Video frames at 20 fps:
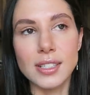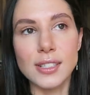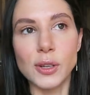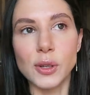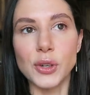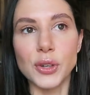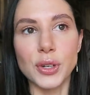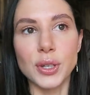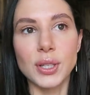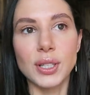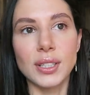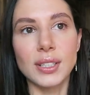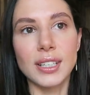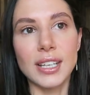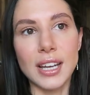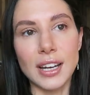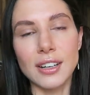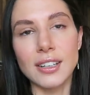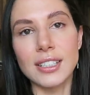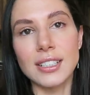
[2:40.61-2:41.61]
So you're
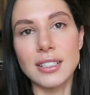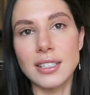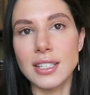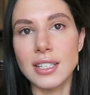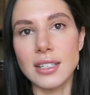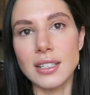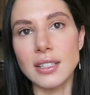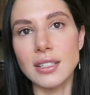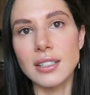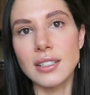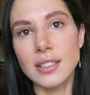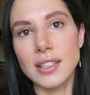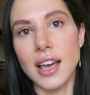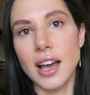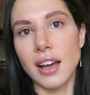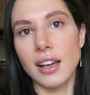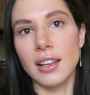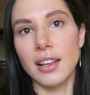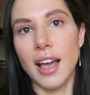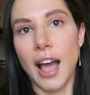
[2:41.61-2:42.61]
guaranteed
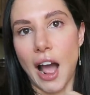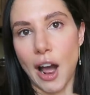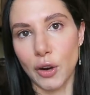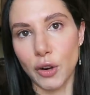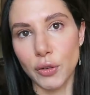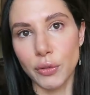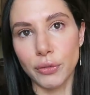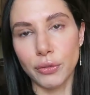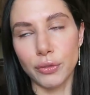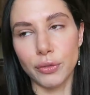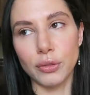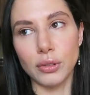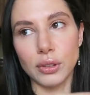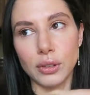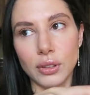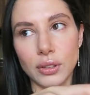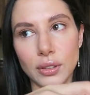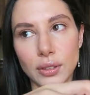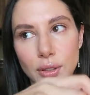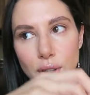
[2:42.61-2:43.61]
that out of
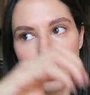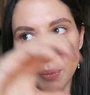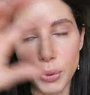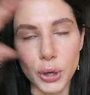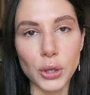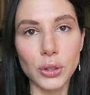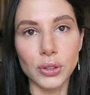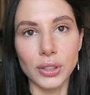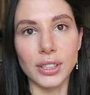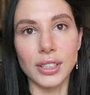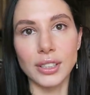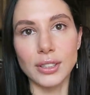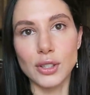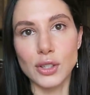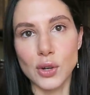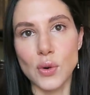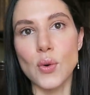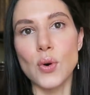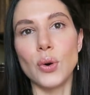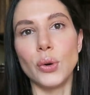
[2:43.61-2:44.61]
the Berkeley
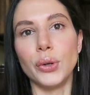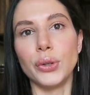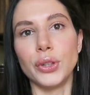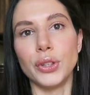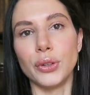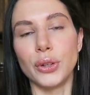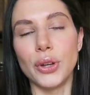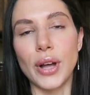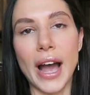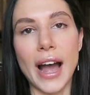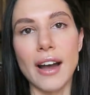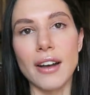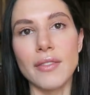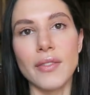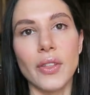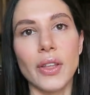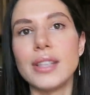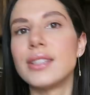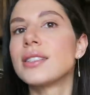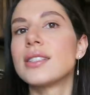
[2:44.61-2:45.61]
school, you'll
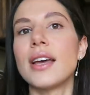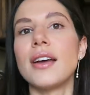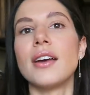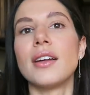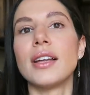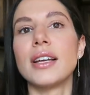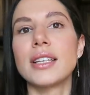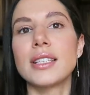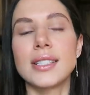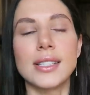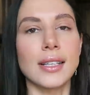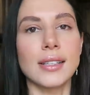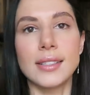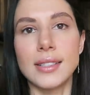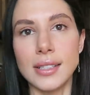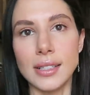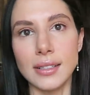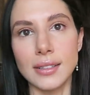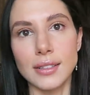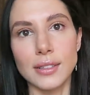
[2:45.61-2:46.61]
have, let's say, like
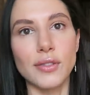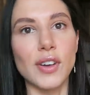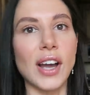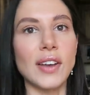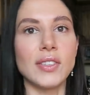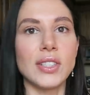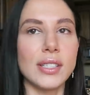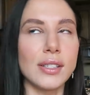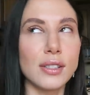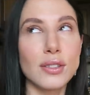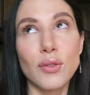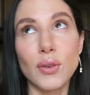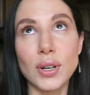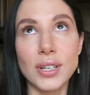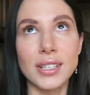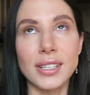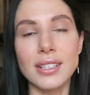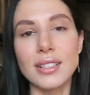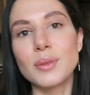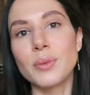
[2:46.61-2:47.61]
six seats, five seats,
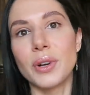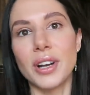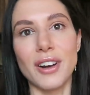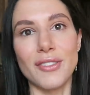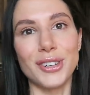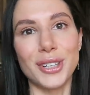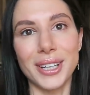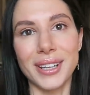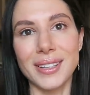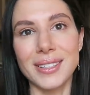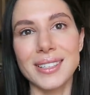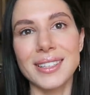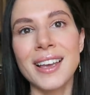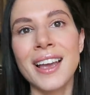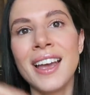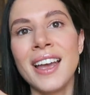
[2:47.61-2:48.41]
four seats, whatever it is.